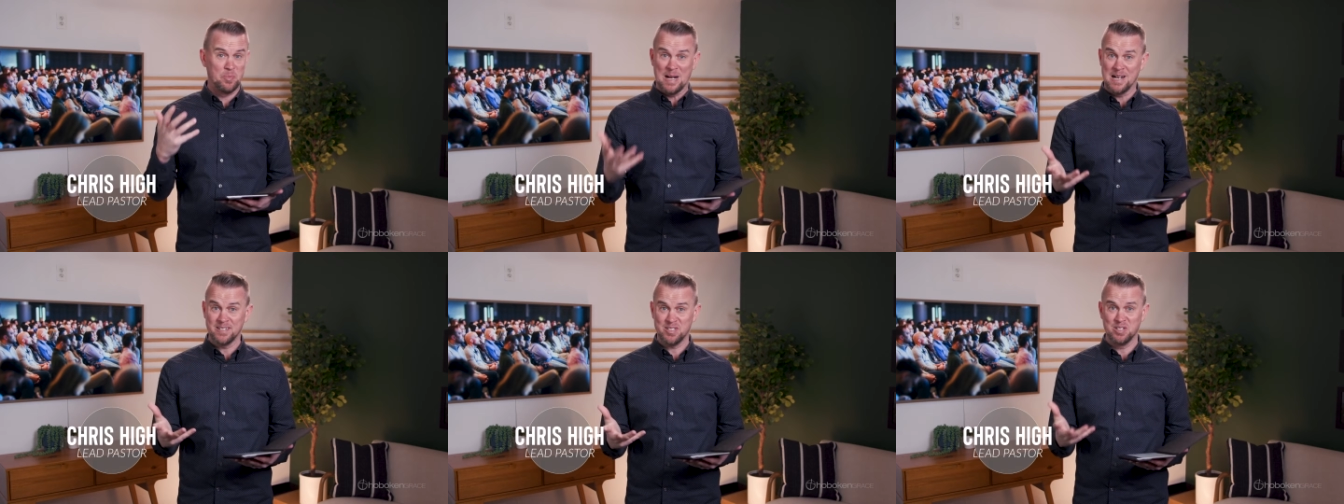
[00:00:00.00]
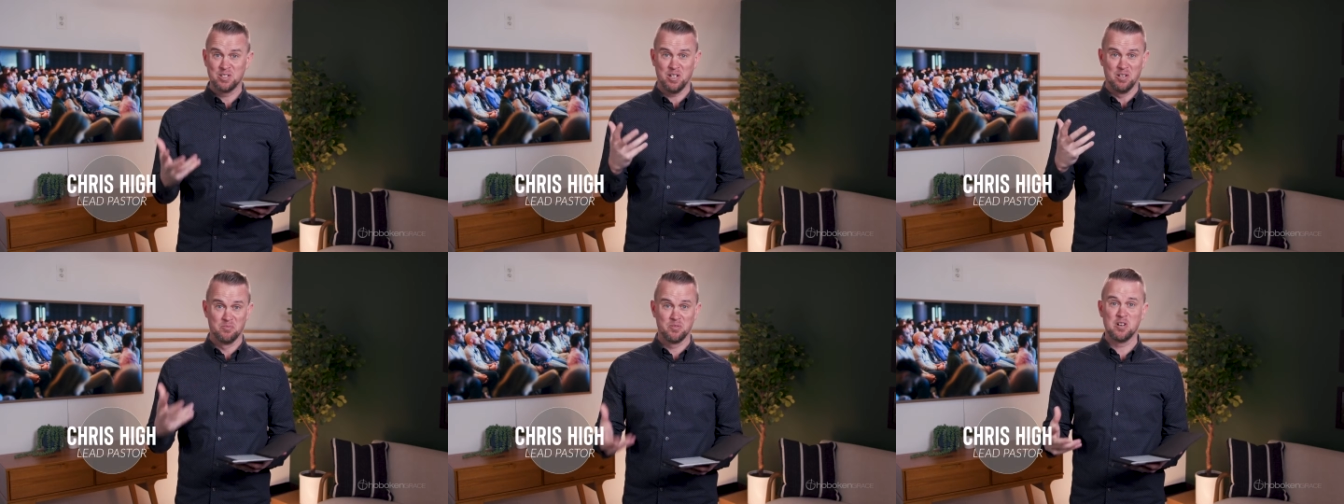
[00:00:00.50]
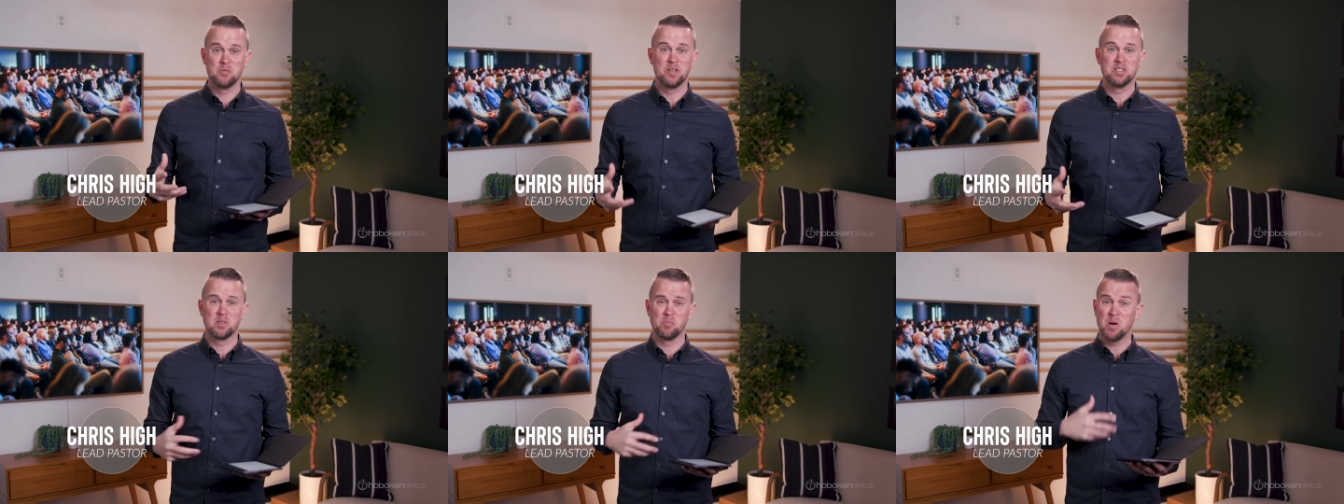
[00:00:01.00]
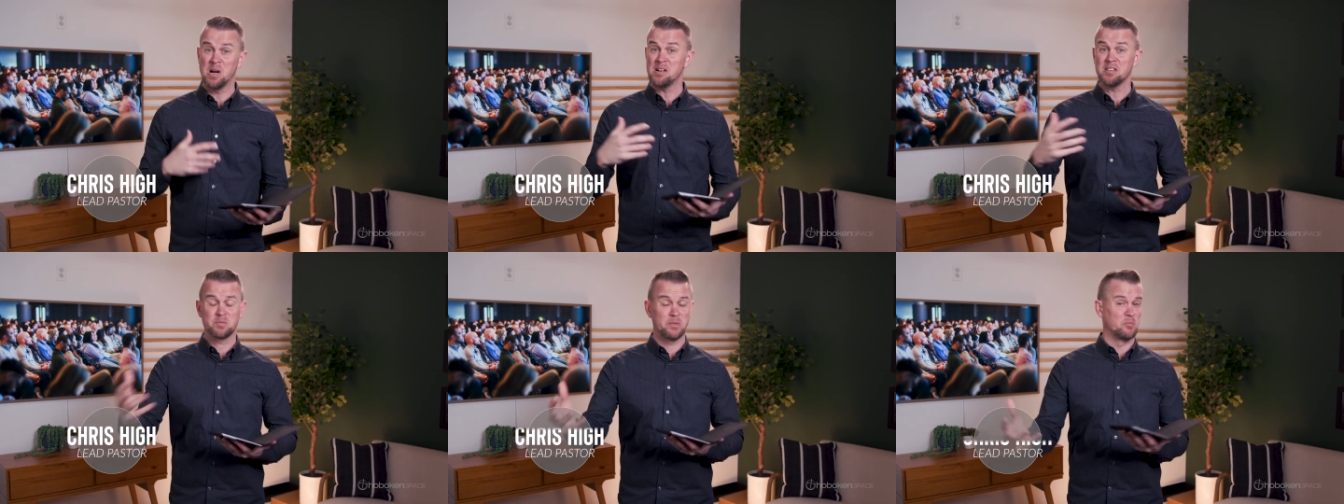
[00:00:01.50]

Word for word: a passage in Romans. And Paul has